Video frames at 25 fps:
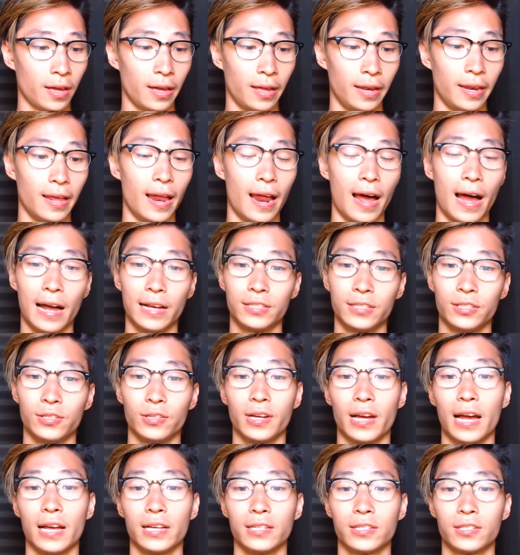that I asked you
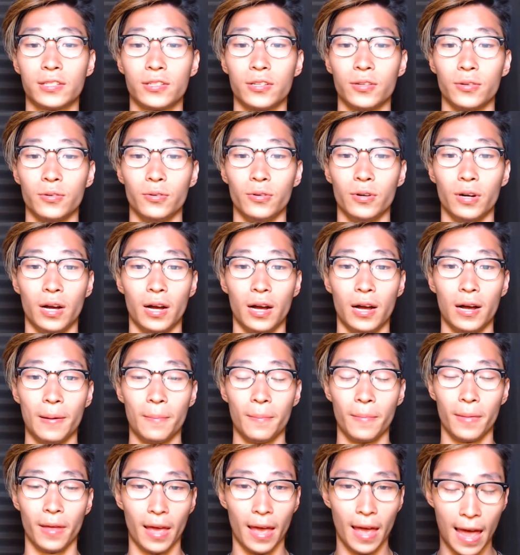guys to